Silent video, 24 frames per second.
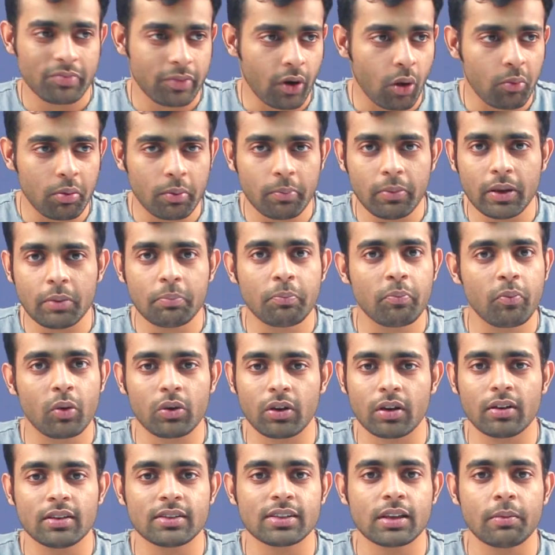probably
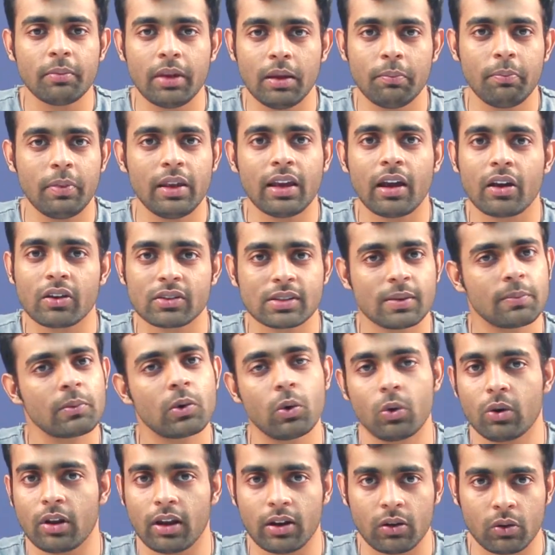put in some API or
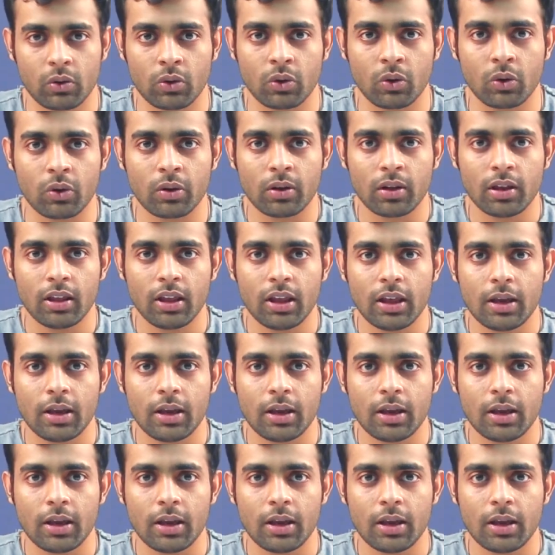some code, I don't know.